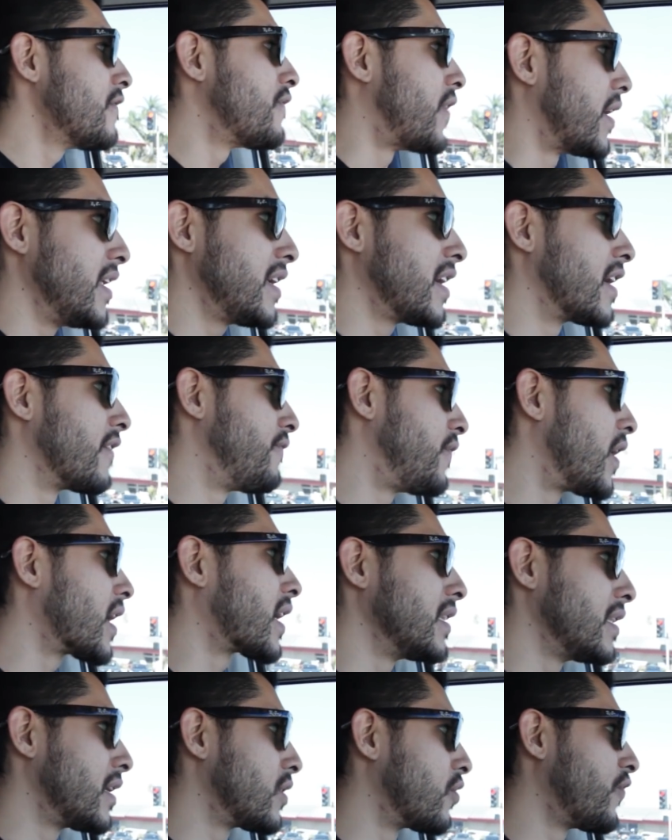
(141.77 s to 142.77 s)
finding a
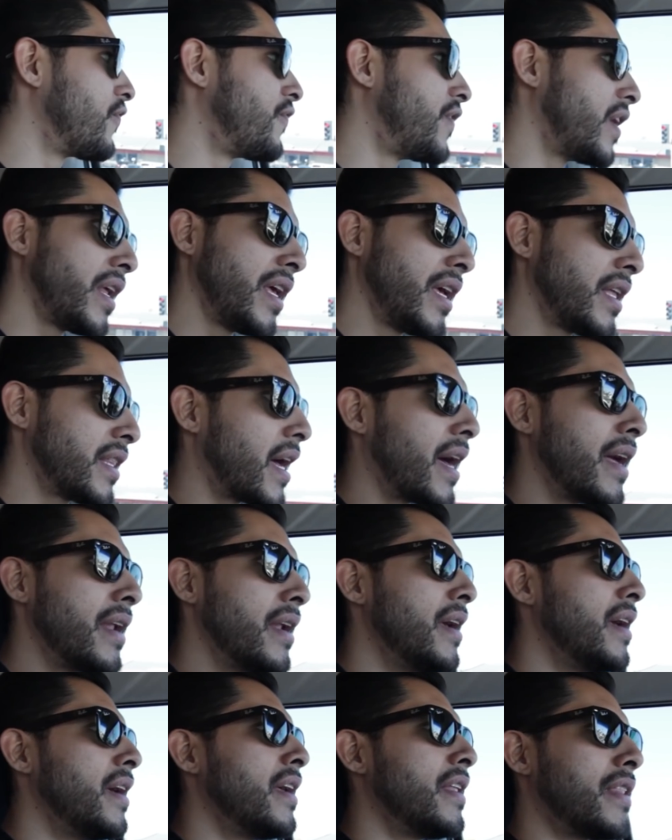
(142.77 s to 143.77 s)
fucking little fitting that
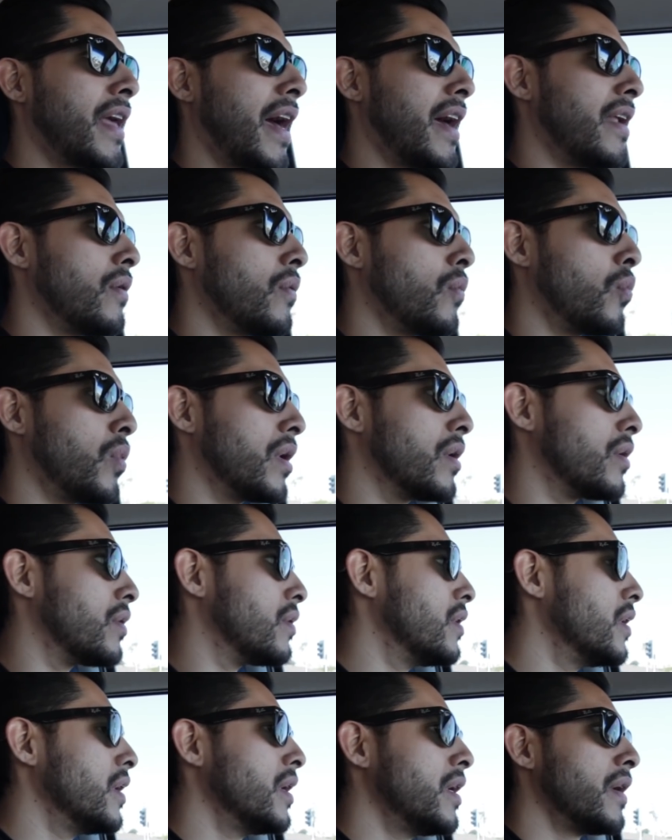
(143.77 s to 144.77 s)

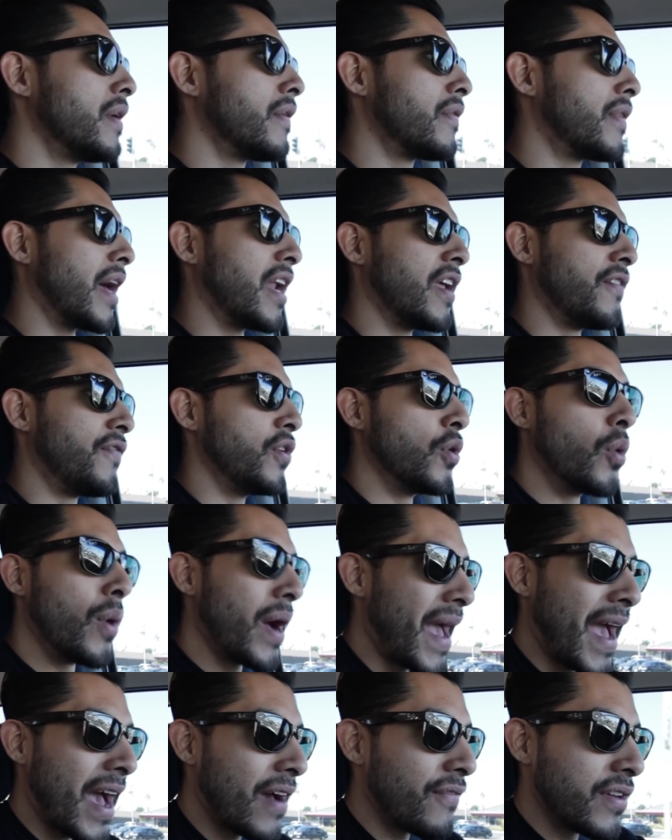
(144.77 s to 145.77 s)
if you don't
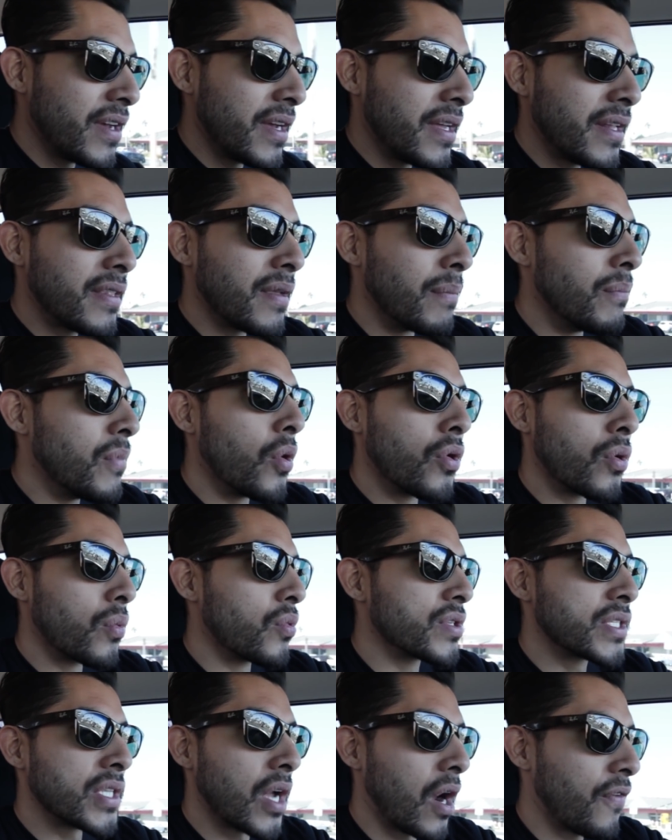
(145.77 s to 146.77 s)
have it, the motor
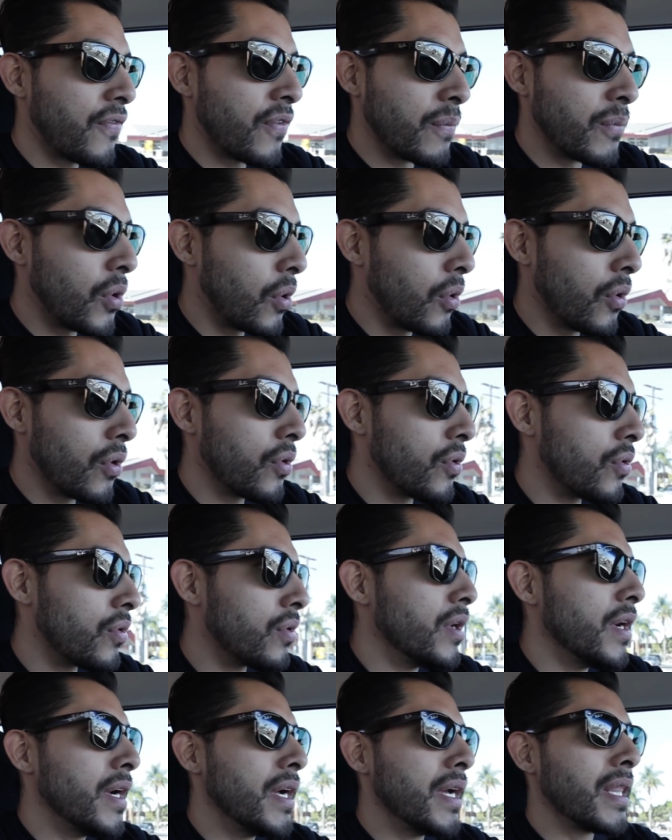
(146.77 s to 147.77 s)
will start from
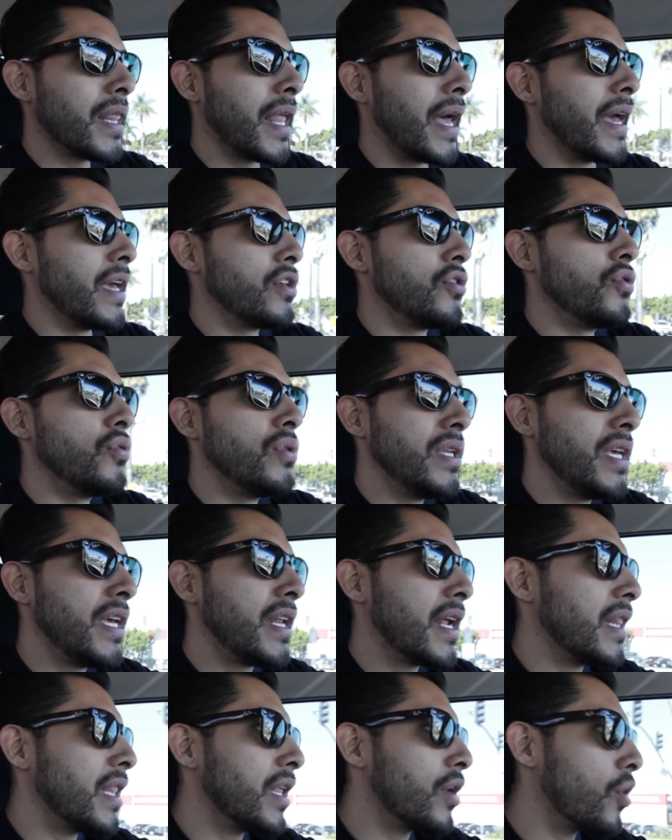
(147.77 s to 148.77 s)
oil. Like, you need
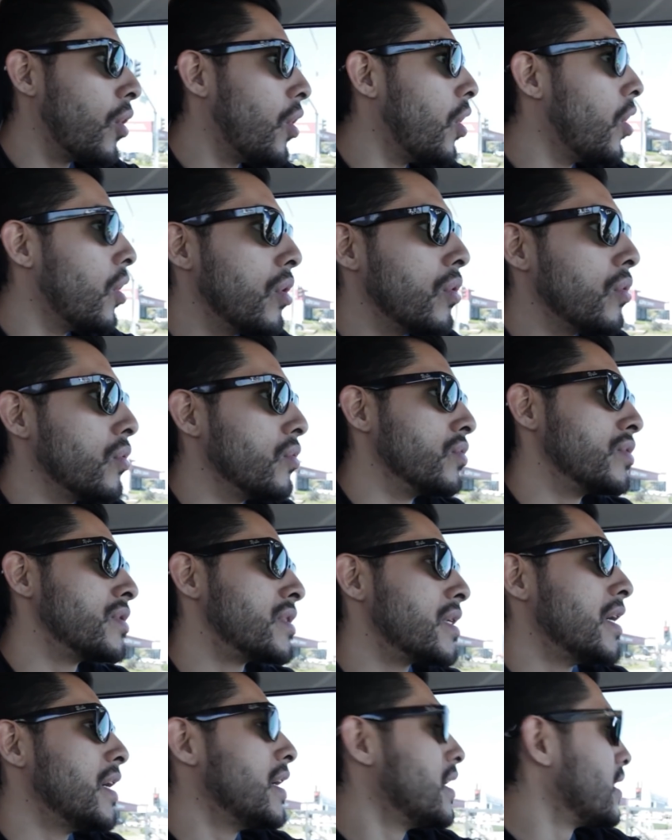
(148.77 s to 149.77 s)
a little
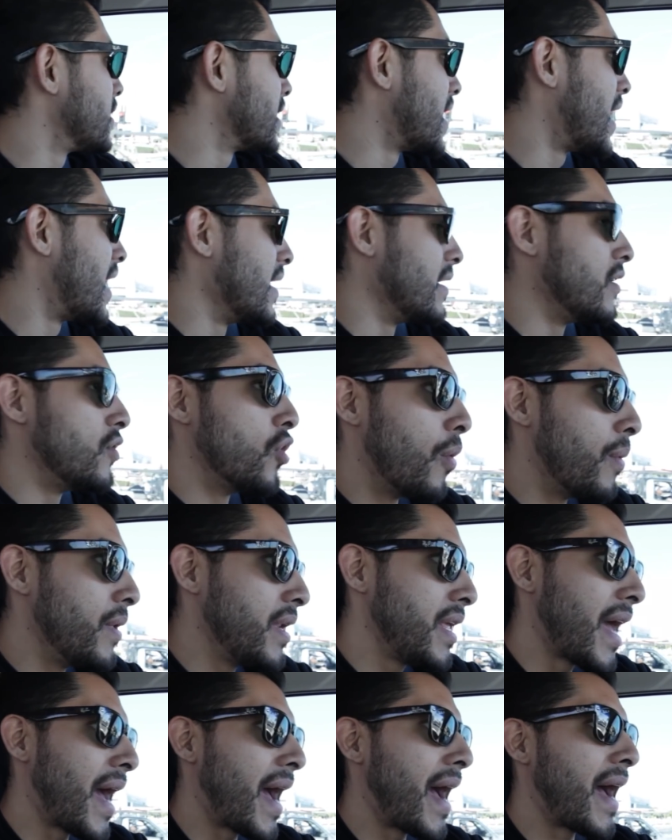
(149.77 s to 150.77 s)
hose that
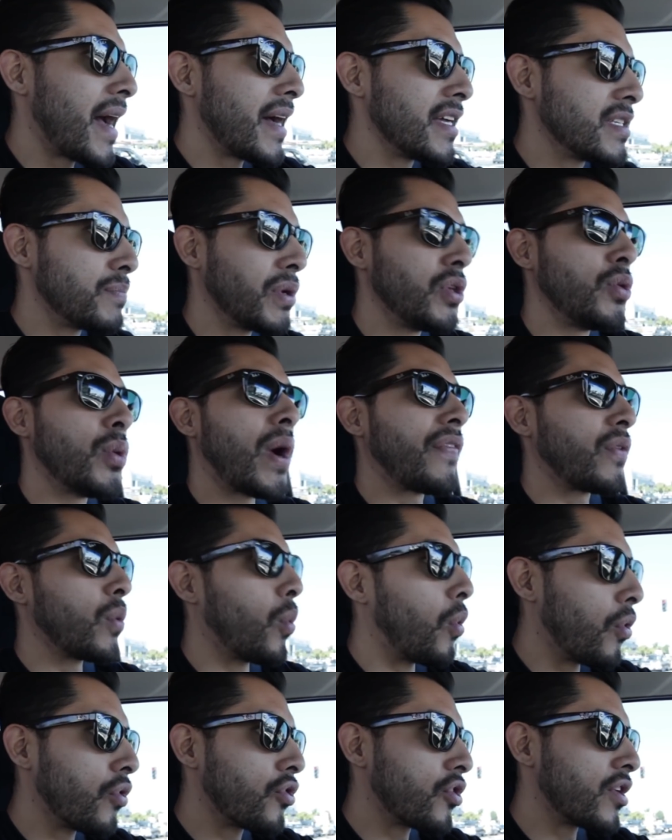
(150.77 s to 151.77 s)
nobody has, but you have to
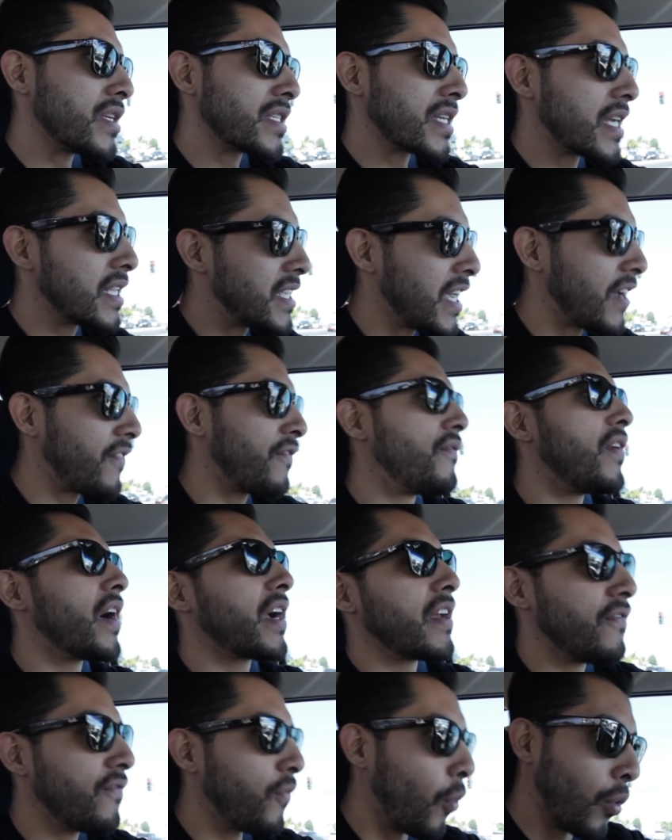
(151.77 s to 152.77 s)
order, and it's gonna take
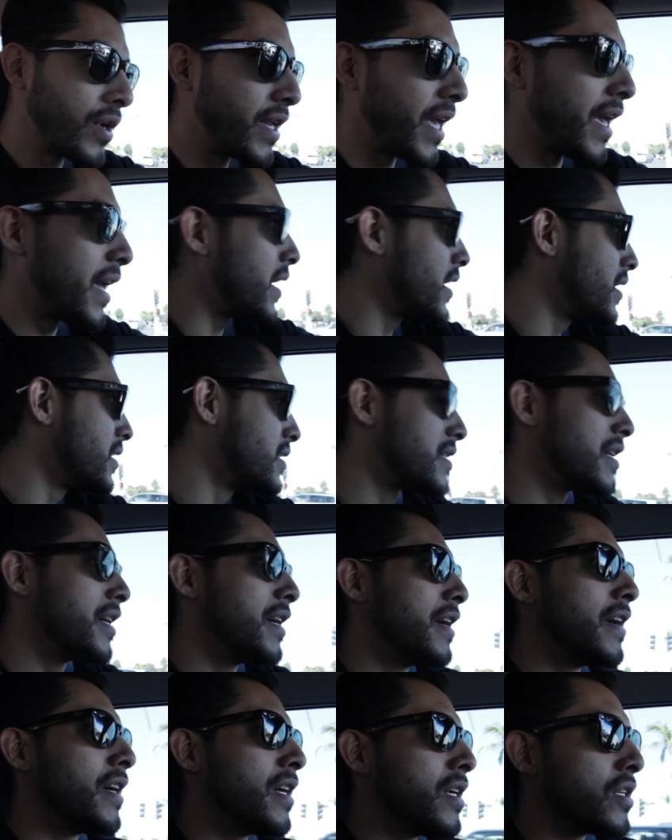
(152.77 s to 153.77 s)
fucking 4 days.
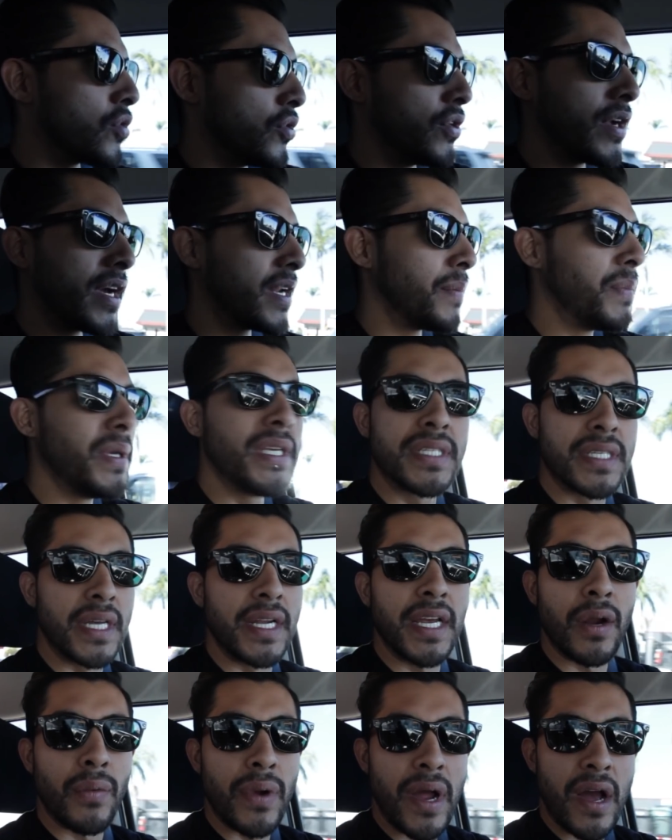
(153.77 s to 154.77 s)
So you're gonna be
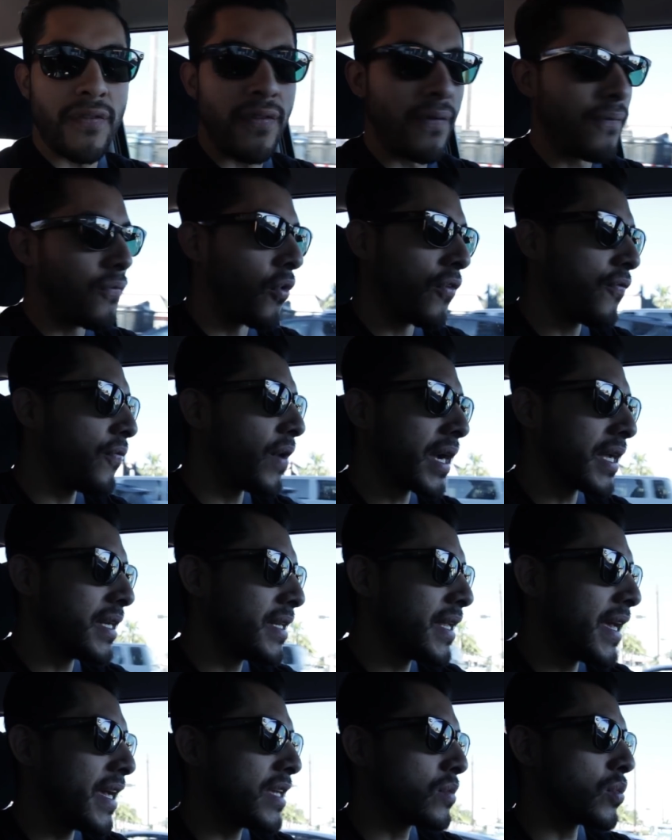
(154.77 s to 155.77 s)
sitting around for 4 fucking
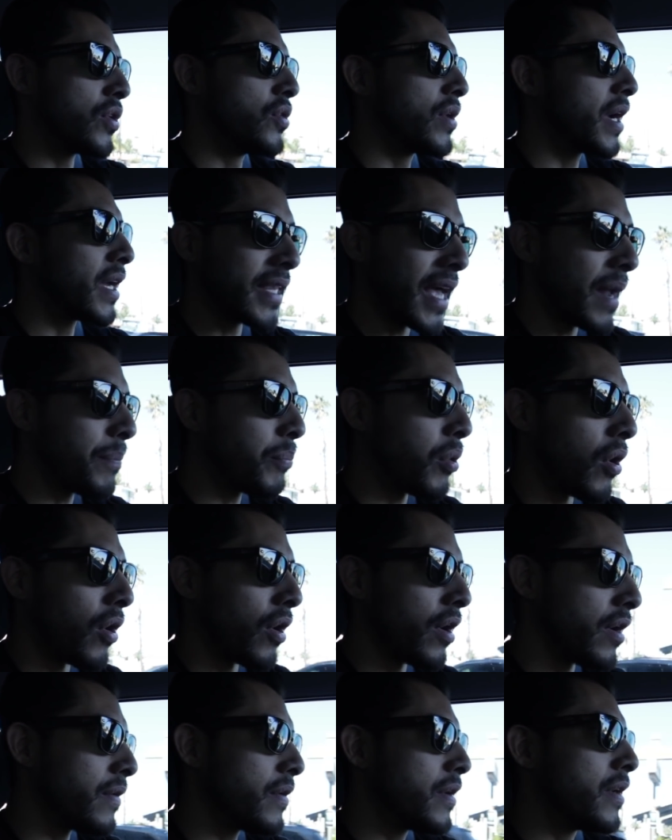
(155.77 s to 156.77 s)
days while you get that
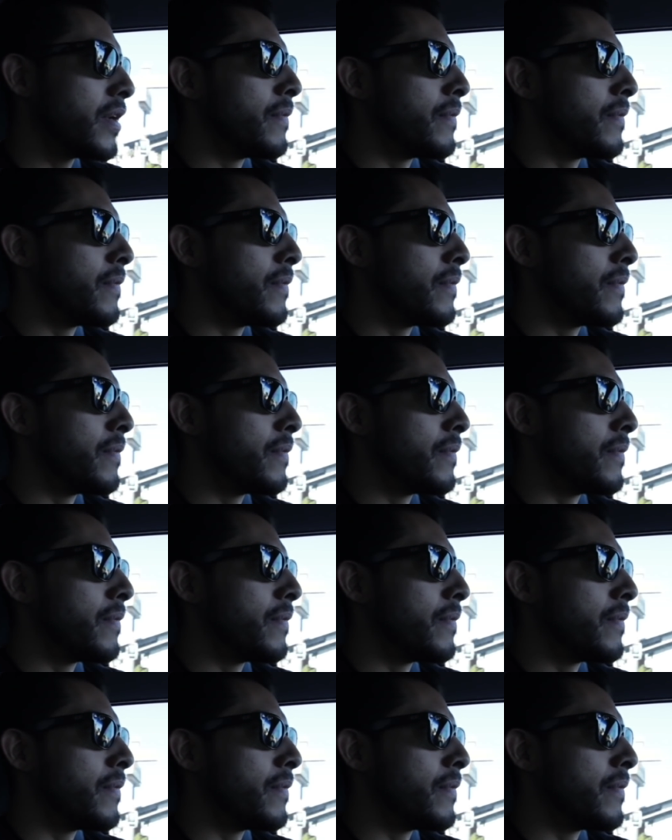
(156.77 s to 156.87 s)
part,